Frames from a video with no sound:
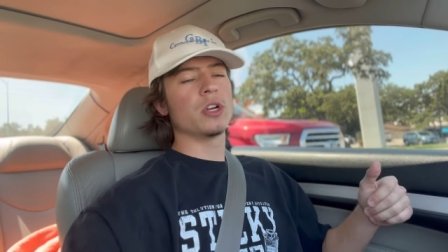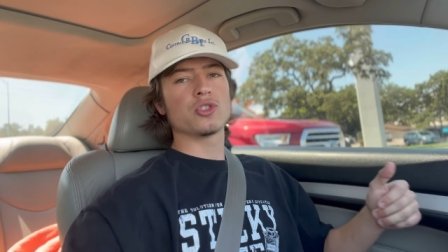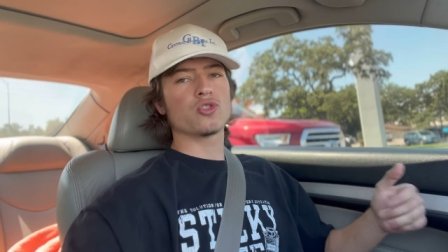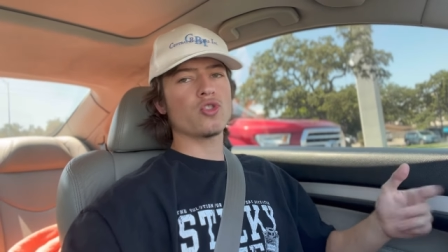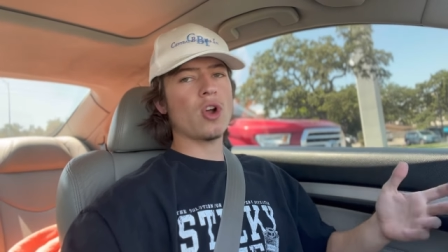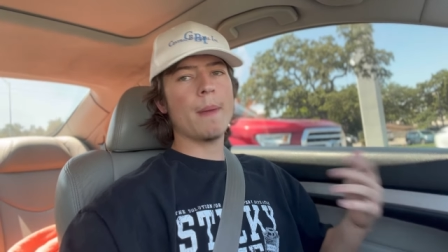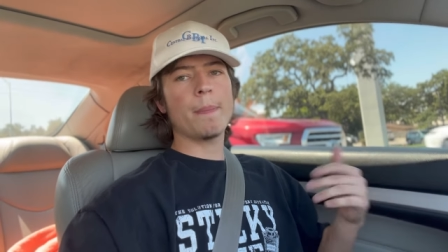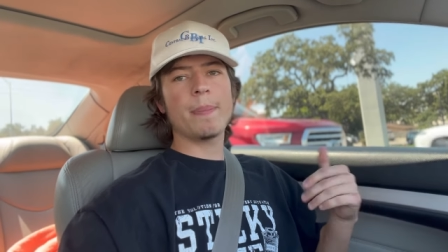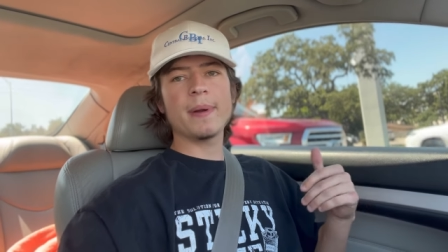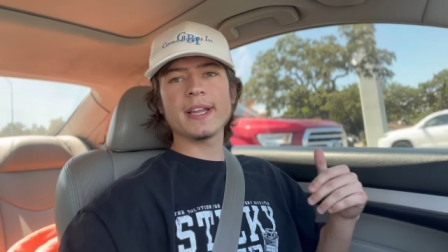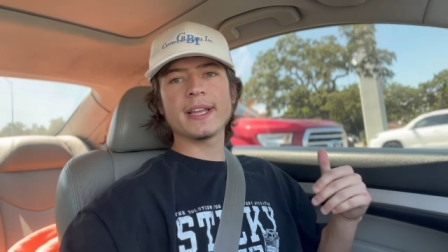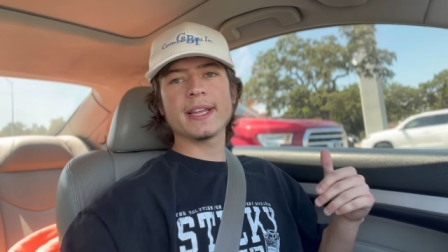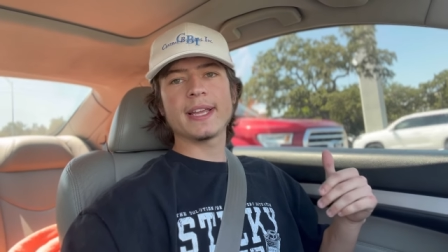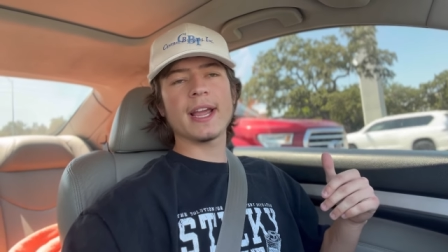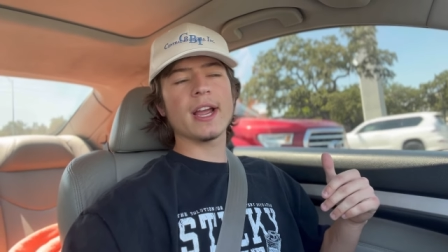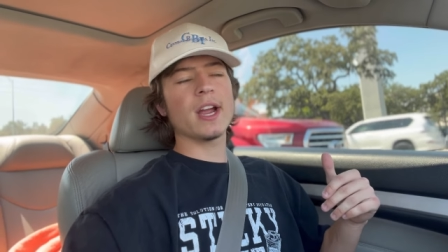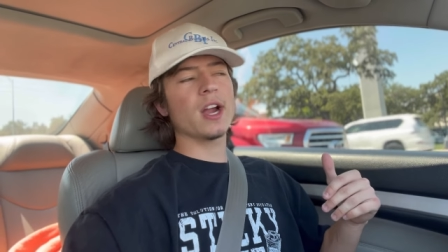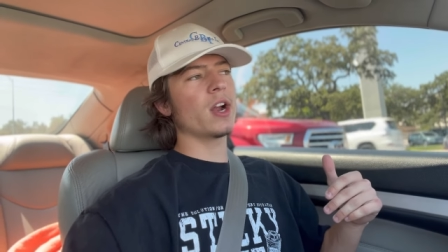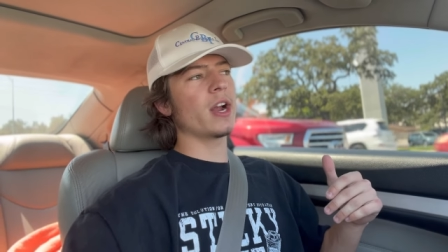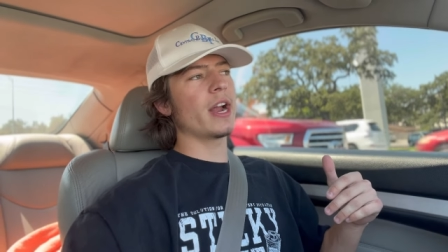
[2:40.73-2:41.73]
dropping a
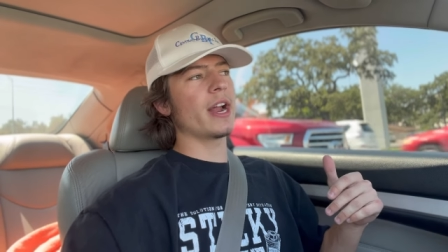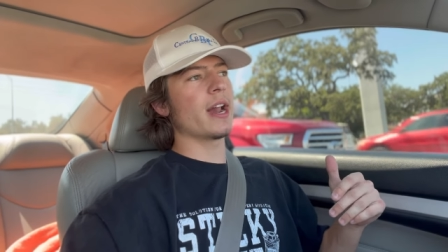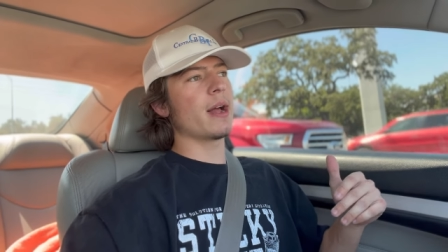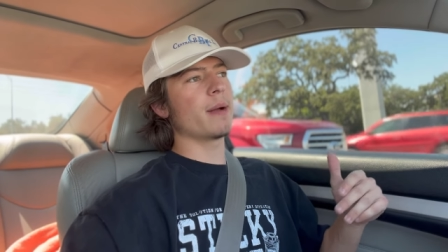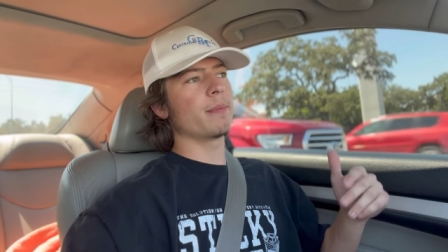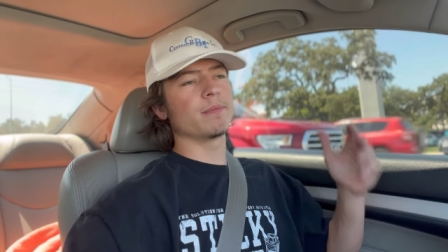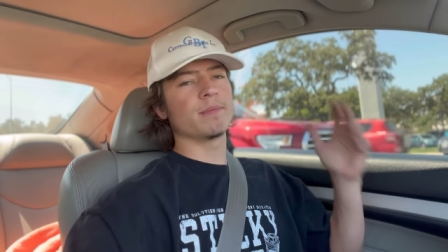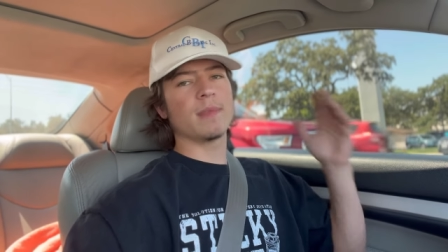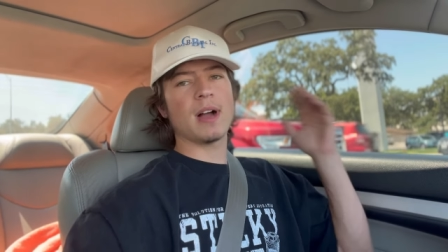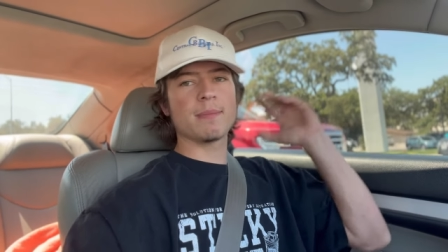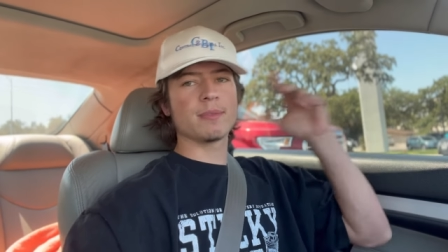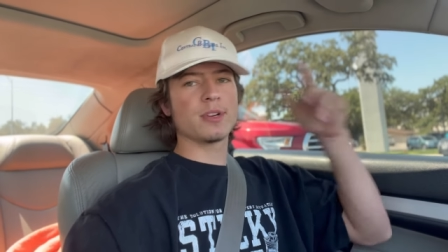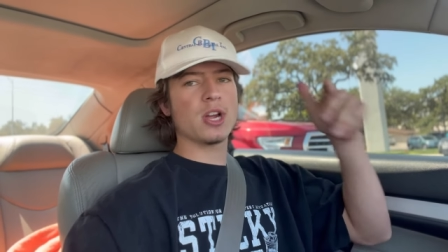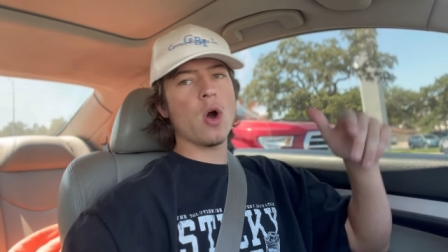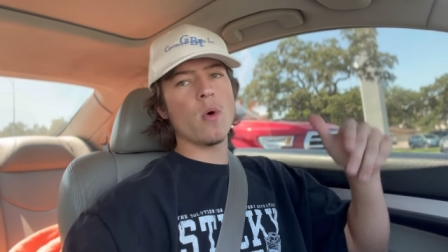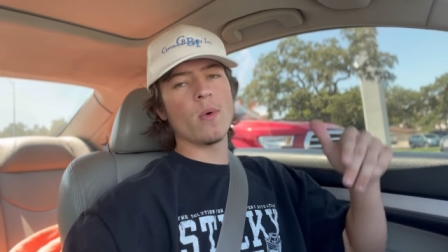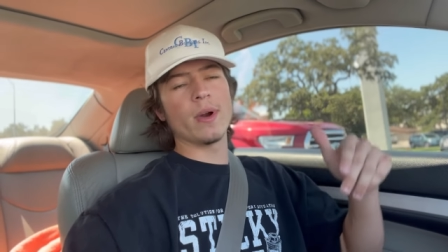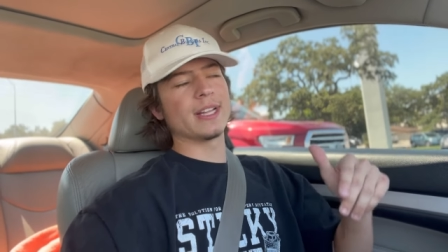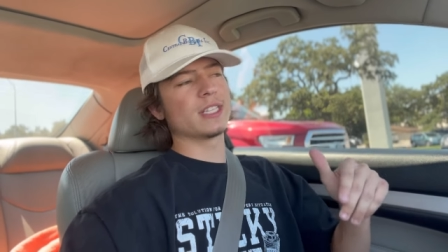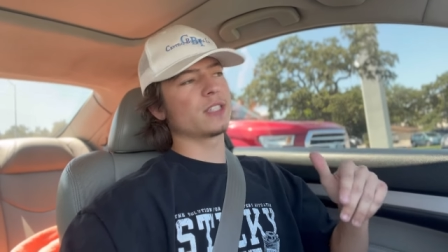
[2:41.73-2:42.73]
gear and I'm I'm
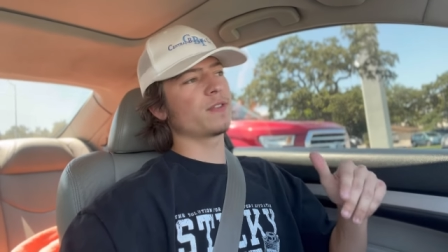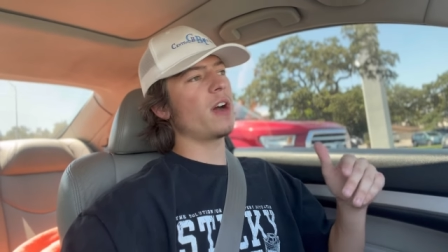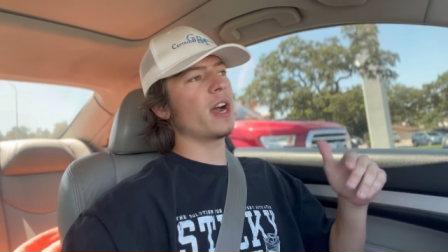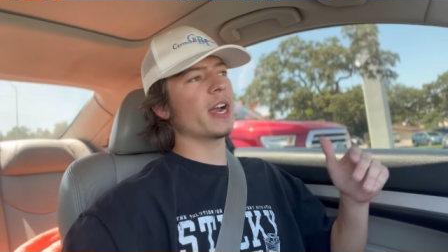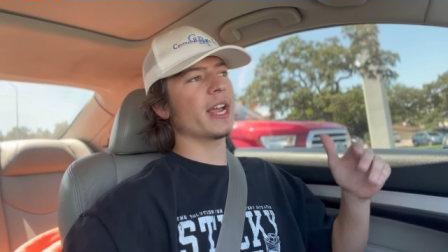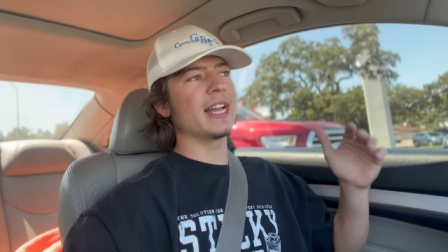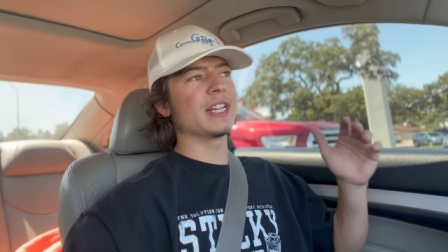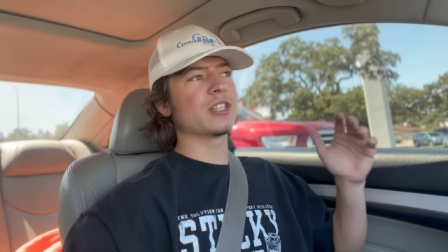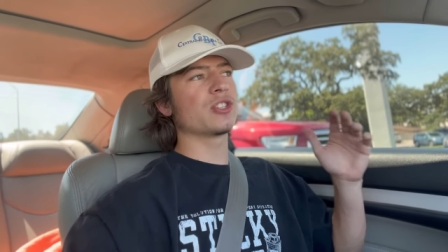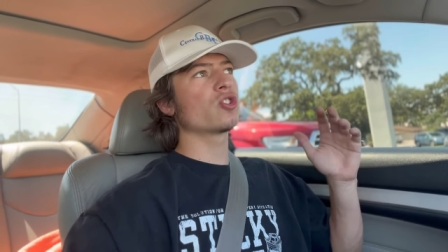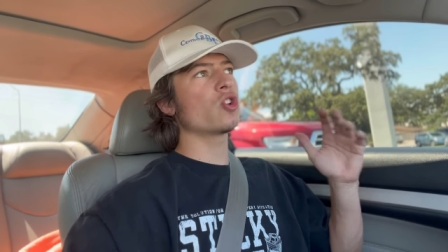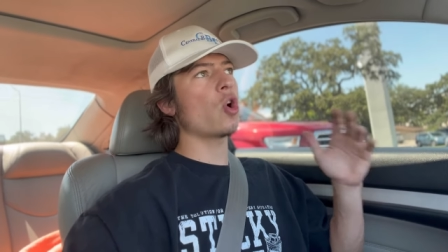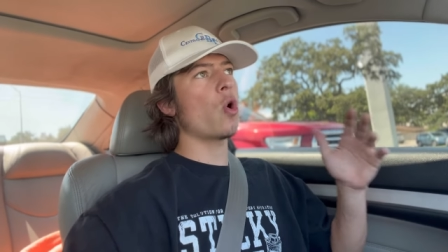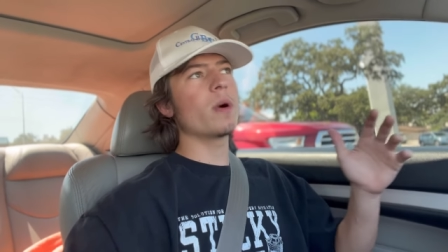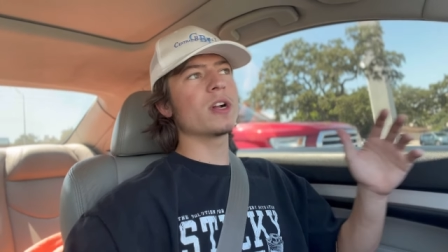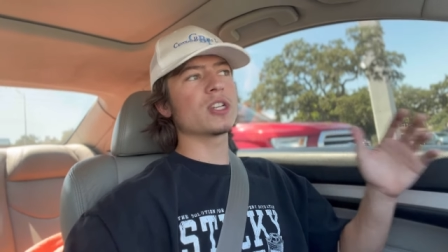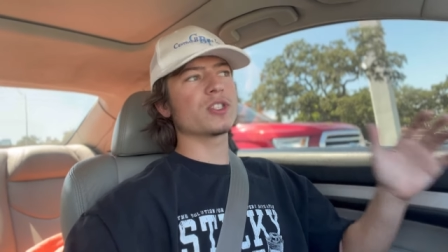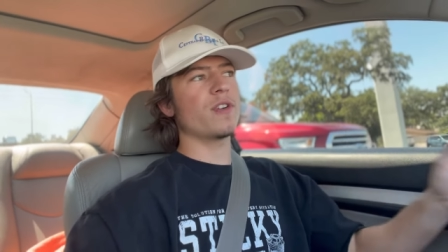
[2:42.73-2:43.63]
going. It's fuck, it's so much